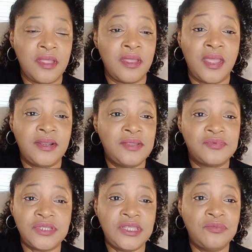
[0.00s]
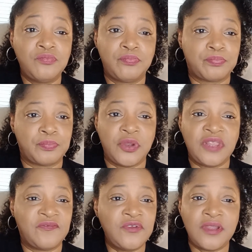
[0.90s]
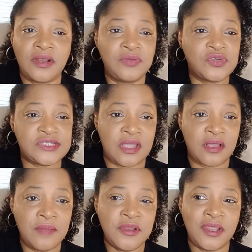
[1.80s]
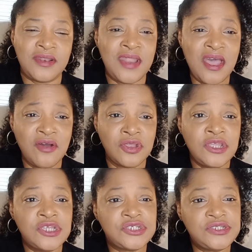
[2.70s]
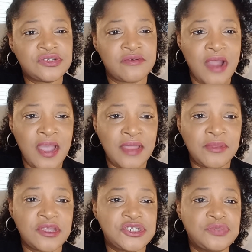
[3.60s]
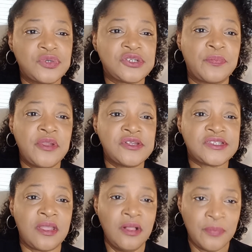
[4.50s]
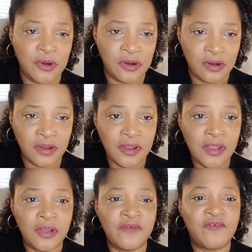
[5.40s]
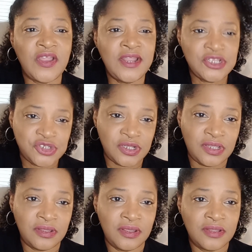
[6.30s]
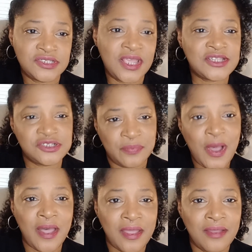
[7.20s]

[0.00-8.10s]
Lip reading: and he put his foot down. He was not coming, and now she's crying because she wants her parents to help her financially to get to Dubai.